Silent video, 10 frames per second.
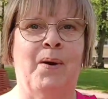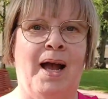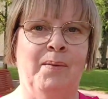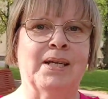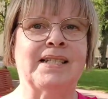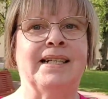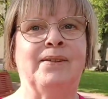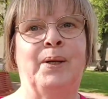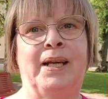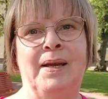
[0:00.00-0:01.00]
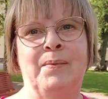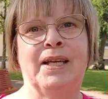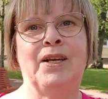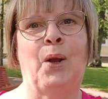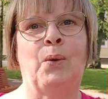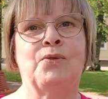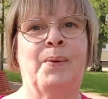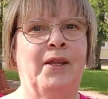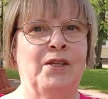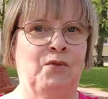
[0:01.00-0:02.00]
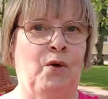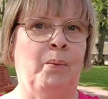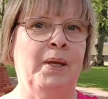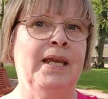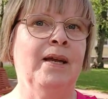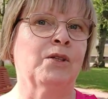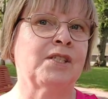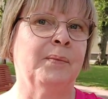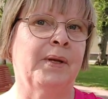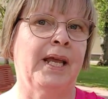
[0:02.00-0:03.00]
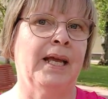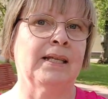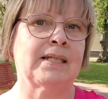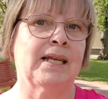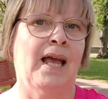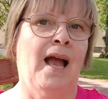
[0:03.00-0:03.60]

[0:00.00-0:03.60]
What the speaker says: I myself, when I make clothes, whether it's for me or somebody else,